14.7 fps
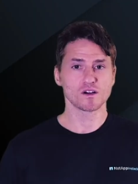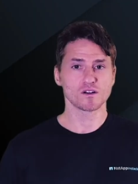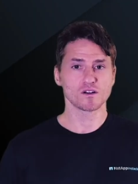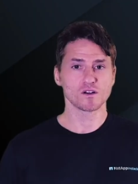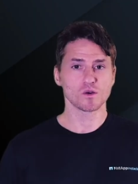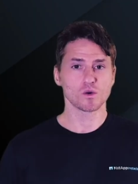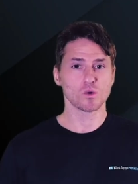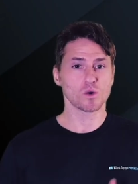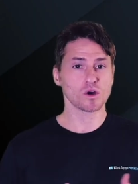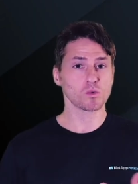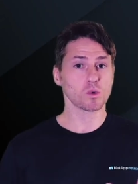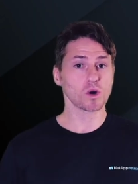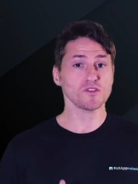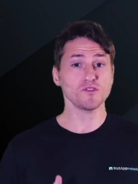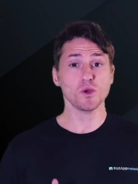Or what
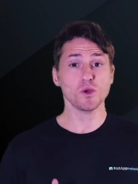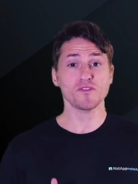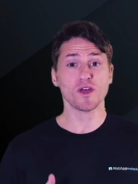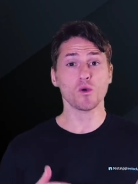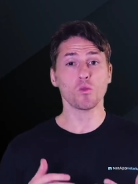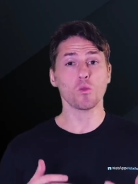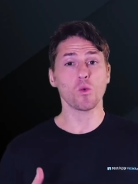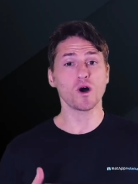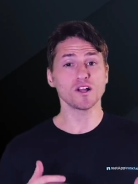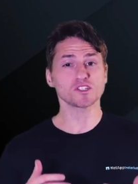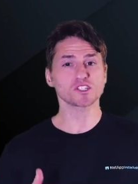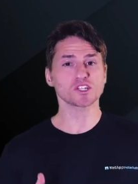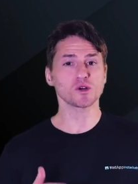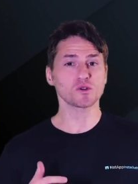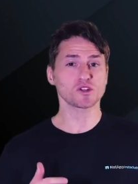if you have that one
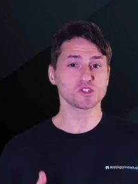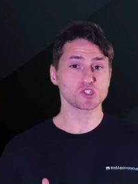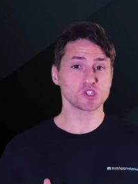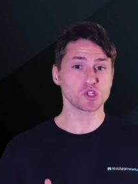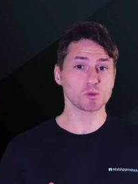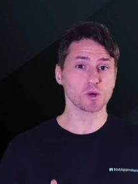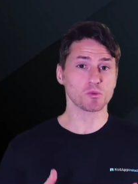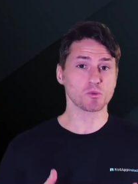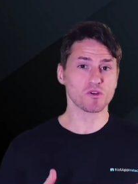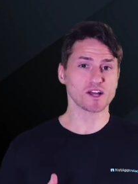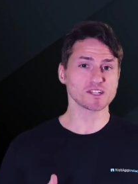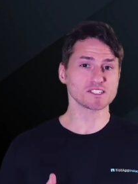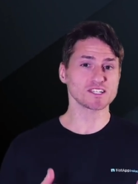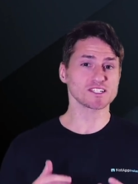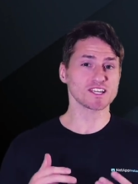slow consumer
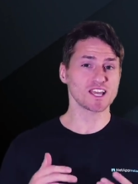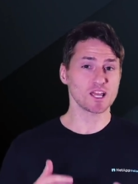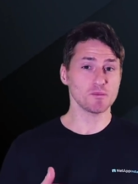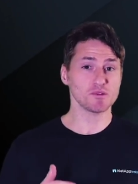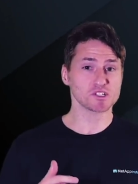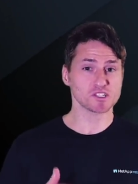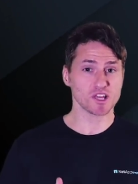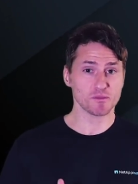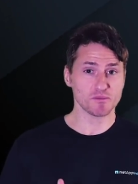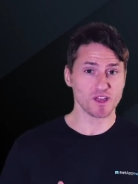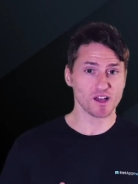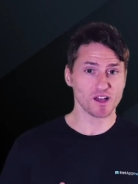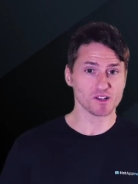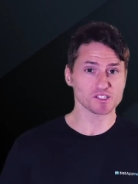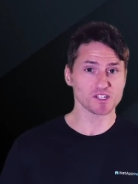processing image
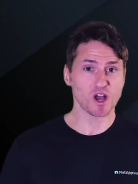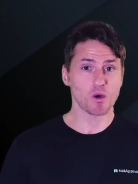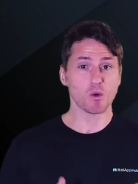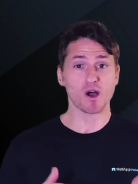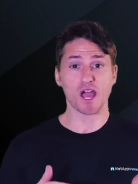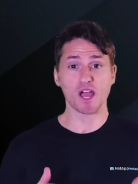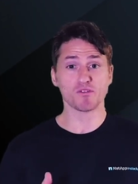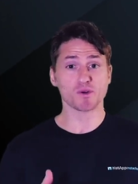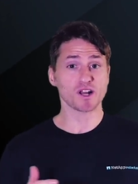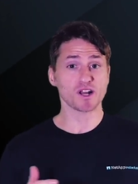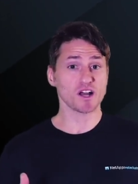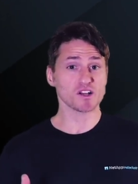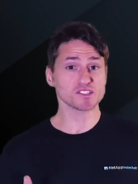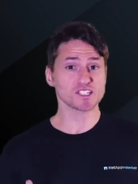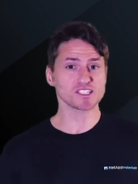thumbnails while everyone
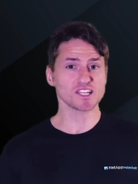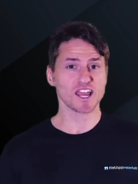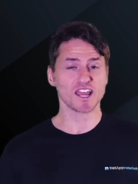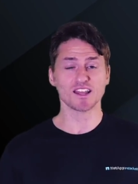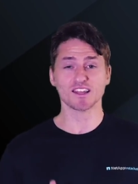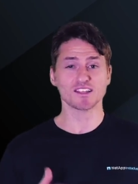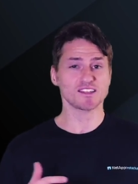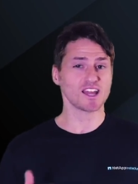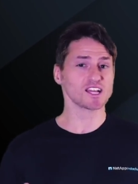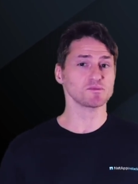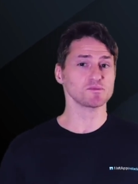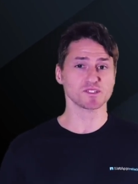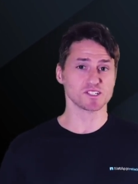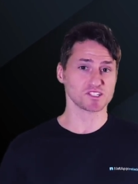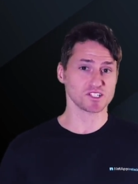else is handling text
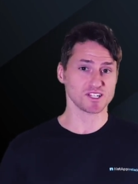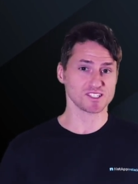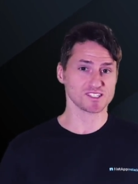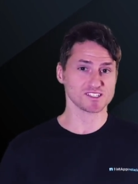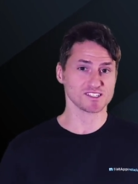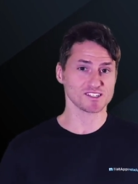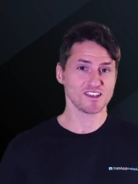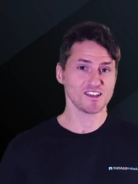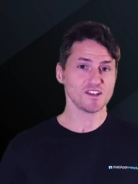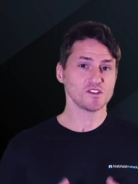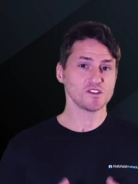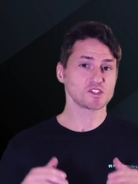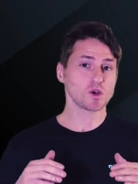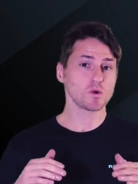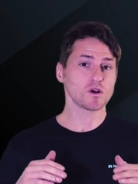messages?
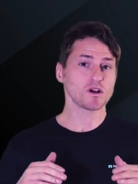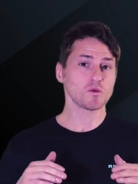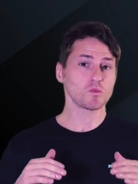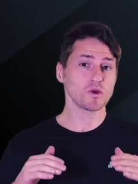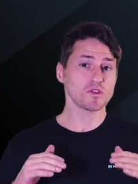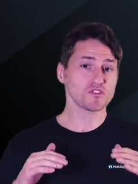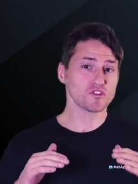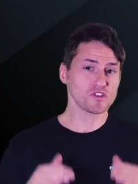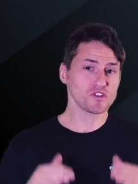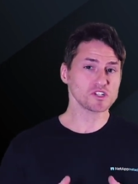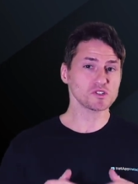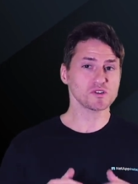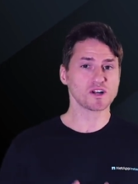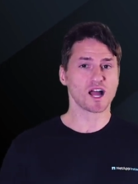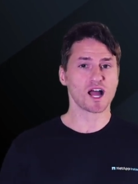So with traditional
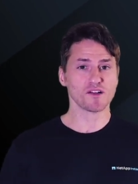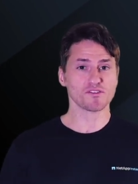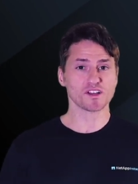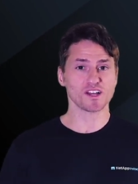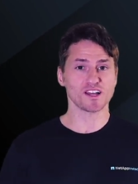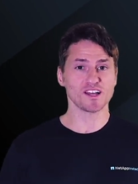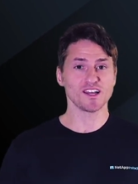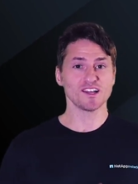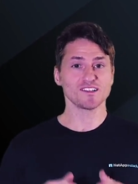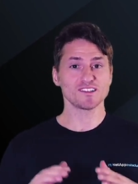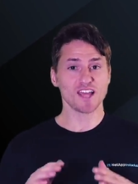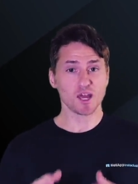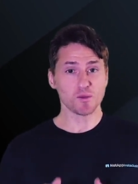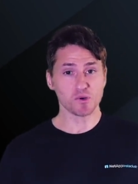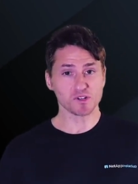Kafka,
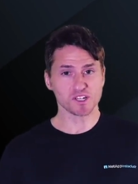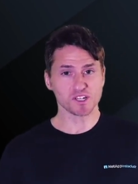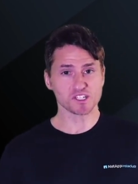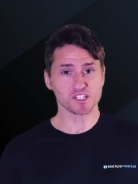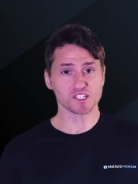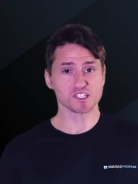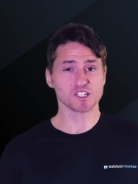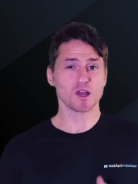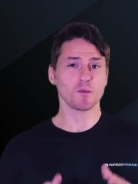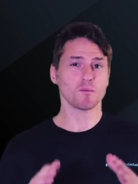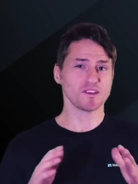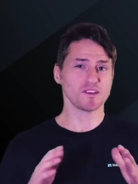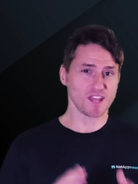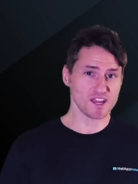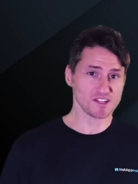10 partitions meant
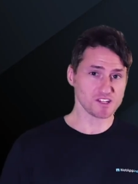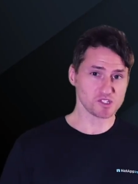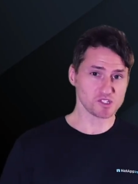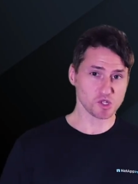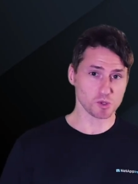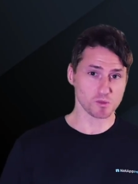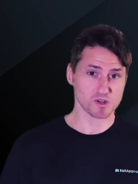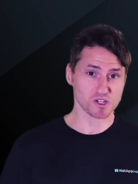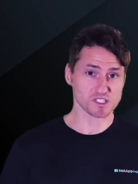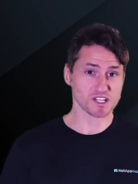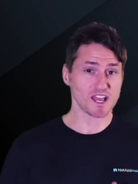10 consumers.